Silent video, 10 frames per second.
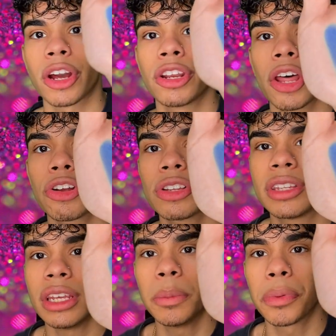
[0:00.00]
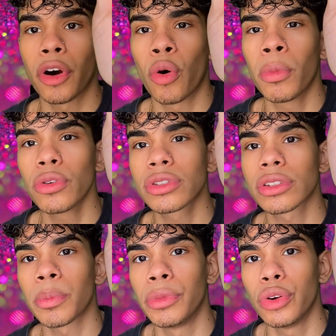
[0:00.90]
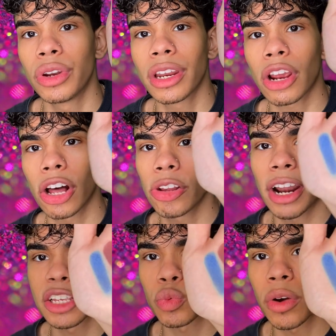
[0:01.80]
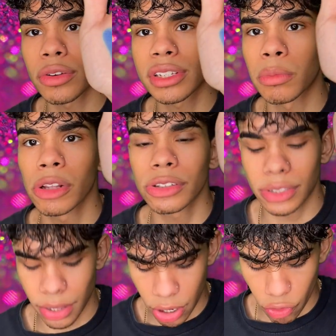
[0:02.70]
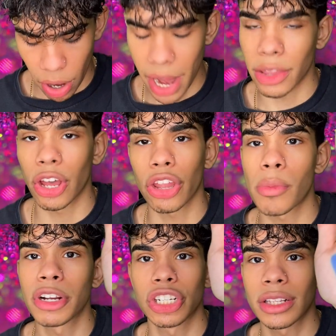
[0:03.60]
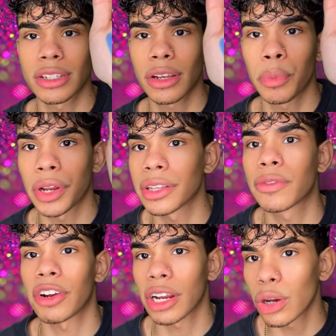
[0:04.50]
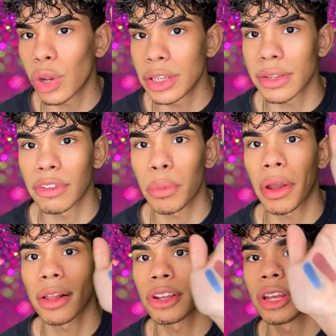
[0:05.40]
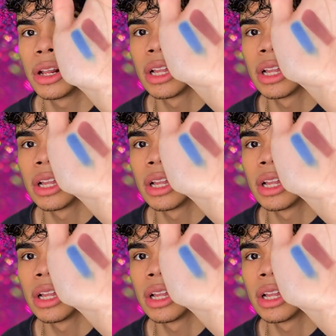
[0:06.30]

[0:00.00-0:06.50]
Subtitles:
Another deep, almost muted color as well. Similar to the gray and the other magenta. But it's very cohesive in the palette.